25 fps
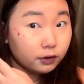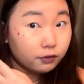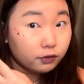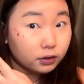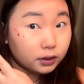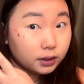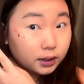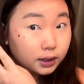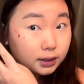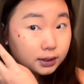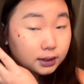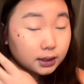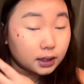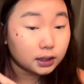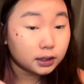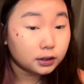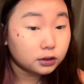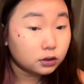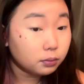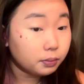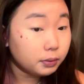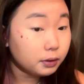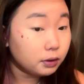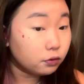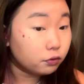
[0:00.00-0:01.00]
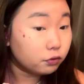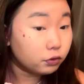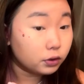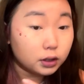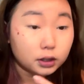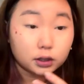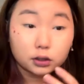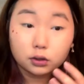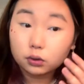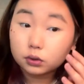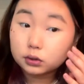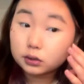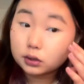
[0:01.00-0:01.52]
for this, a little bit really
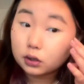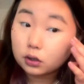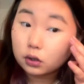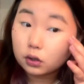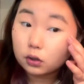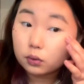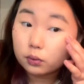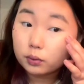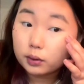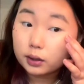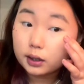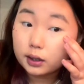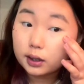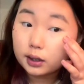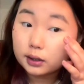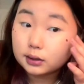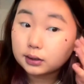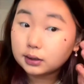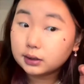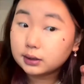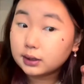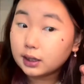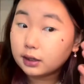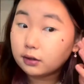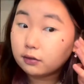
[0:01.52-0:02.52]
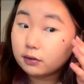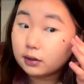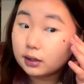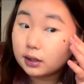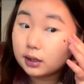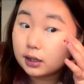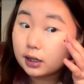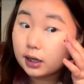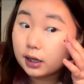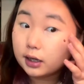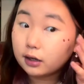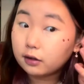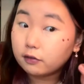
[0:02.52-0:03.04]
goes a long way, and since I already
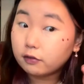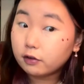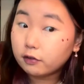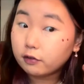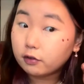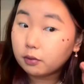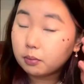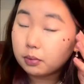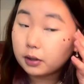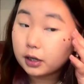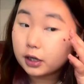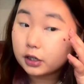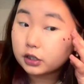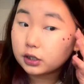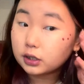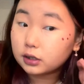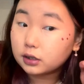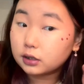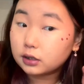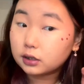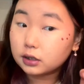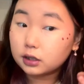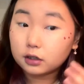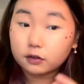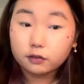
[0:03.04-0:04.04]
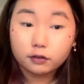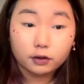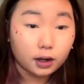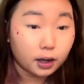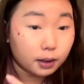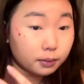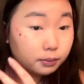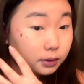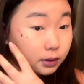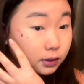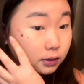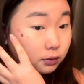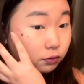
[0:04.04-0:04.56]
kind of have a blush underneath,
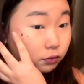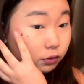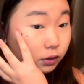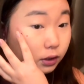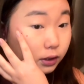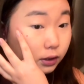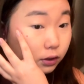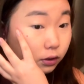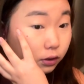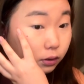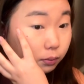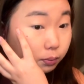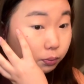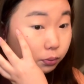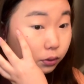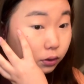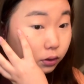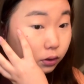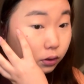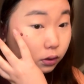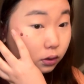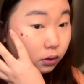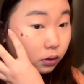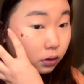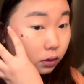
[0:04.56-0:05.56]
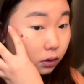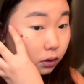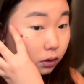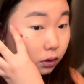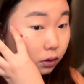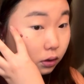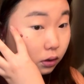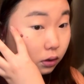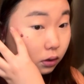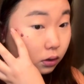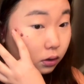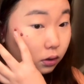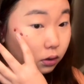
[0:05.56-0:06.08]
I'm just really gonna put
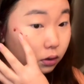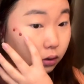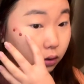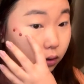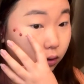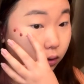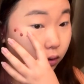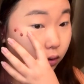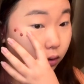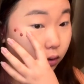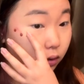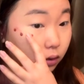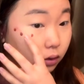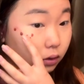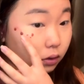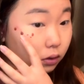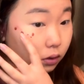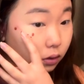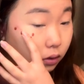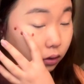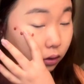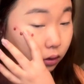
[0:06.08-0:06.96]
like dots.